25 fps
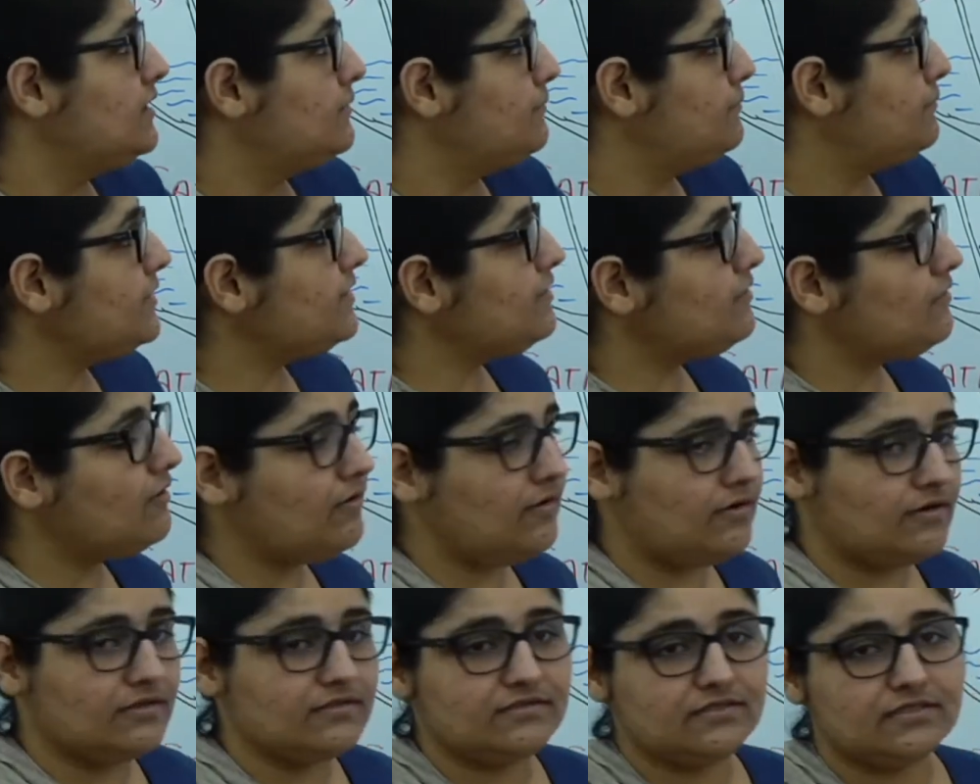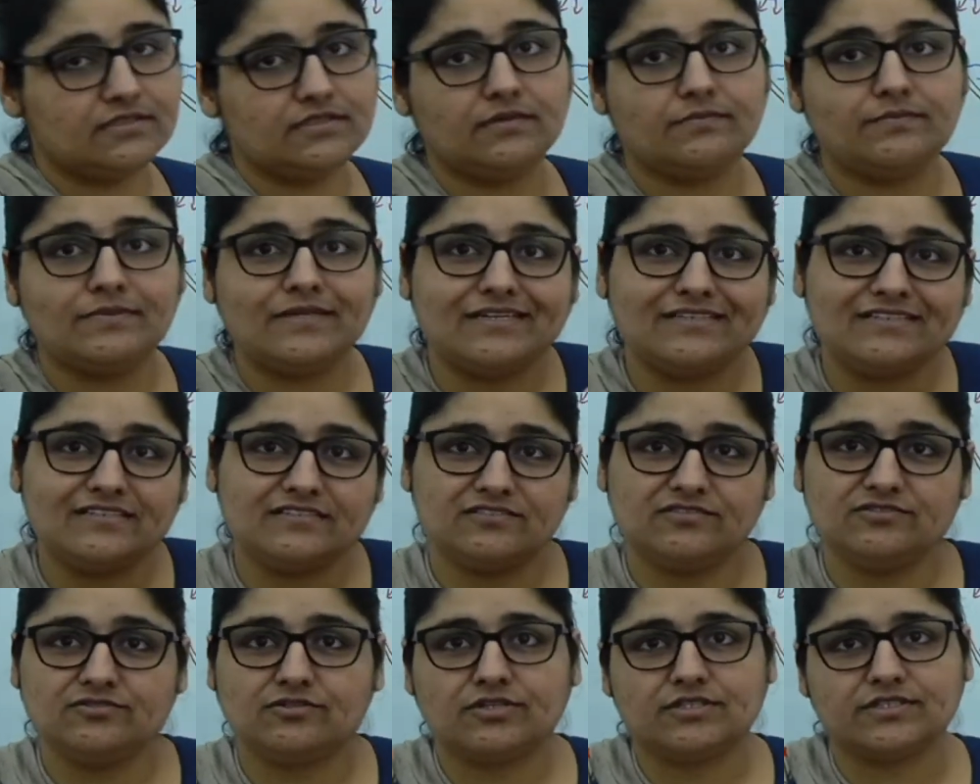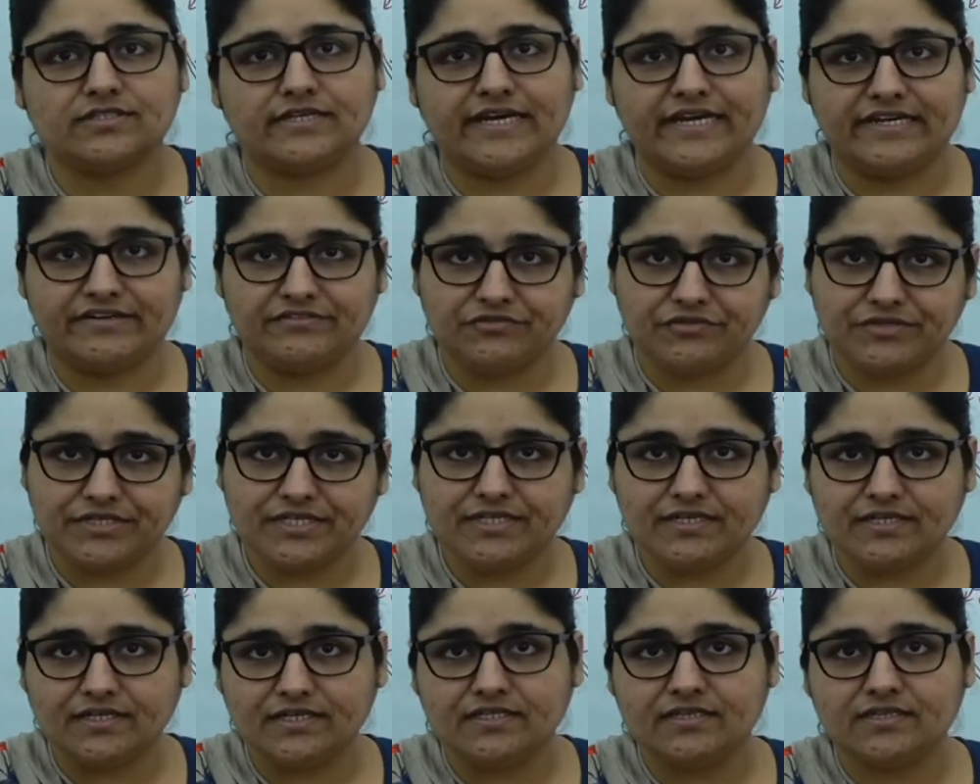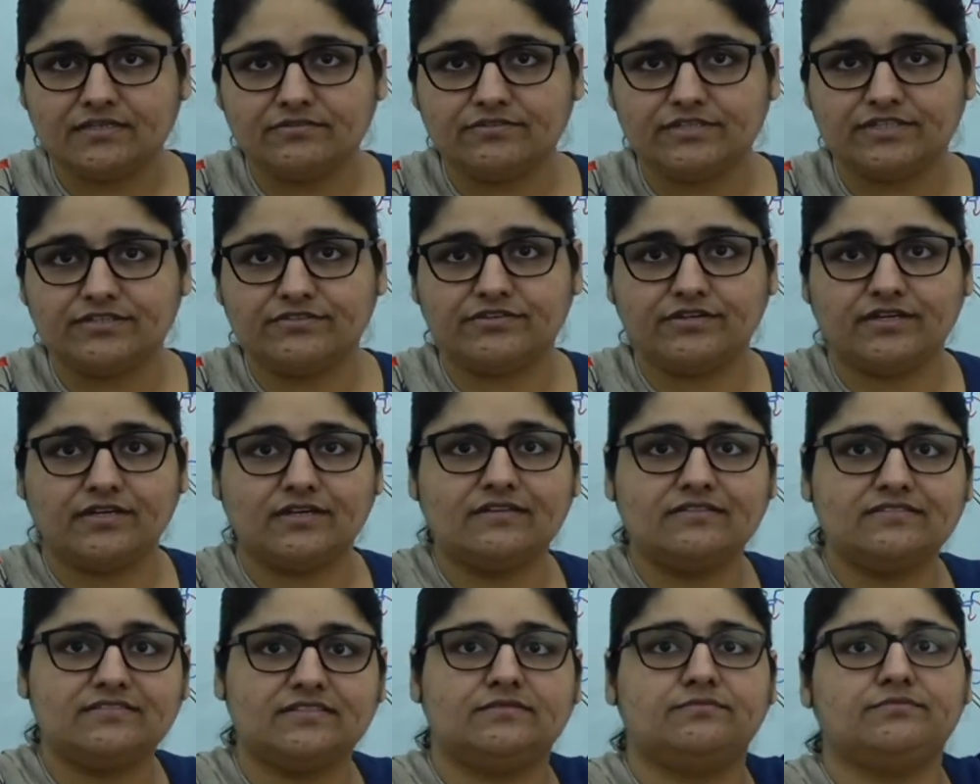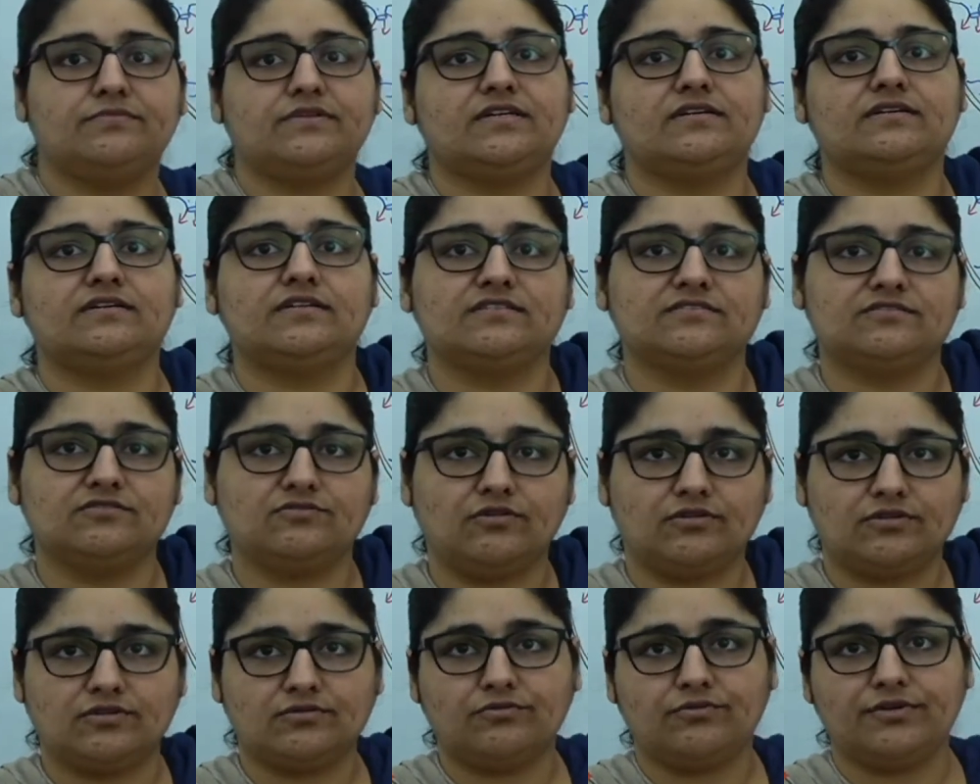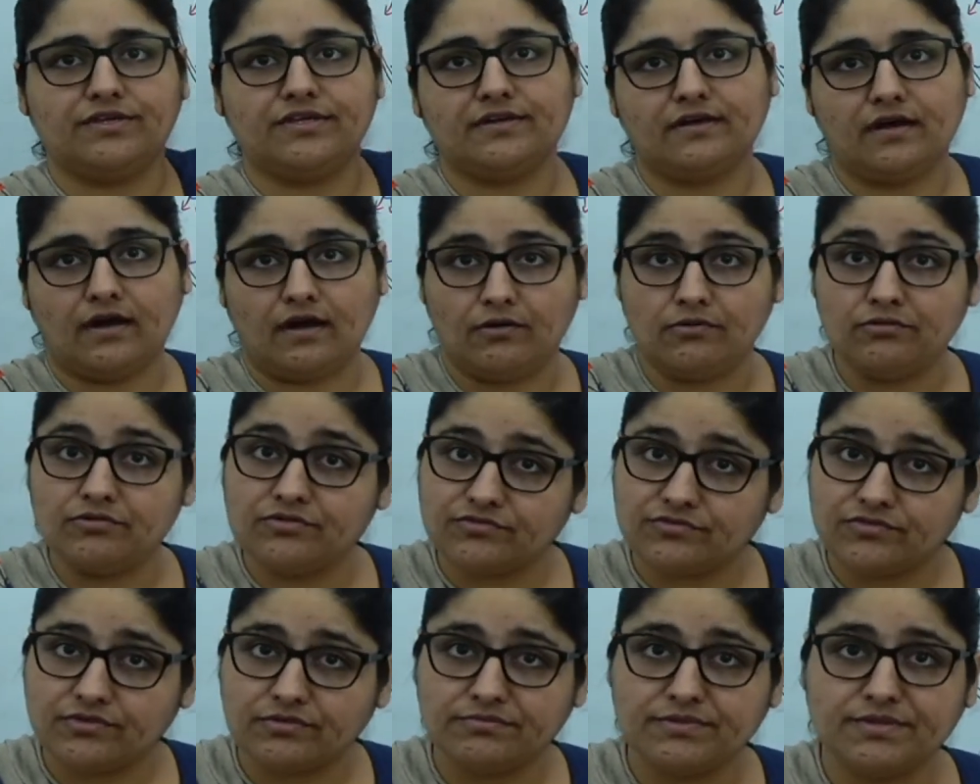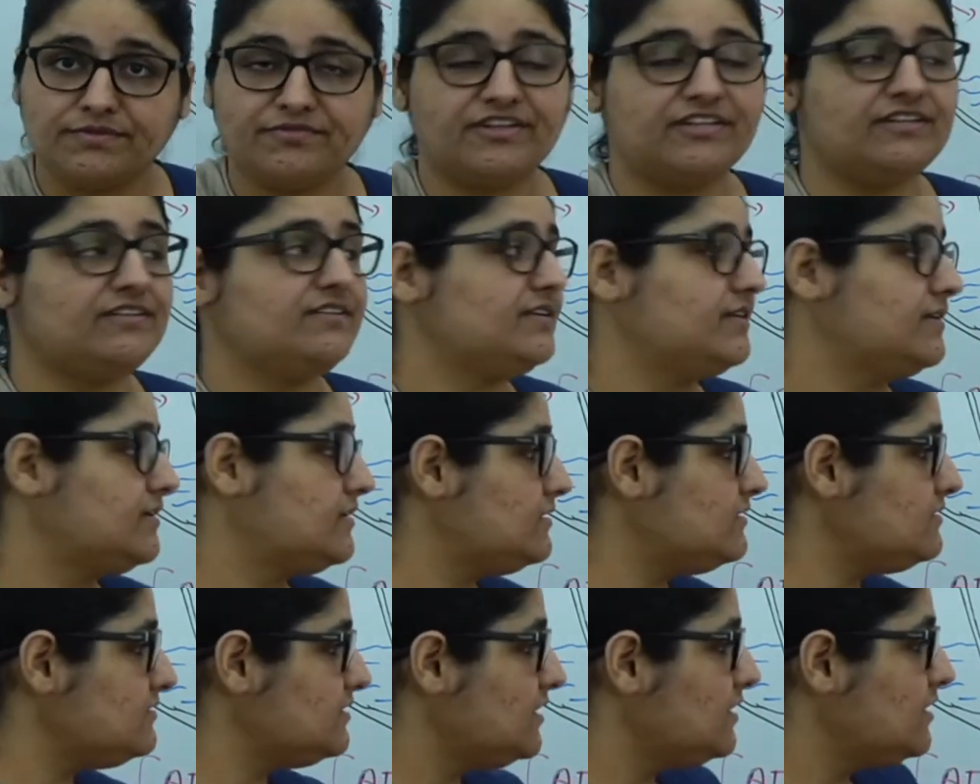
because the blood is not entering in the ventricles and blood is not going out from the ventricles.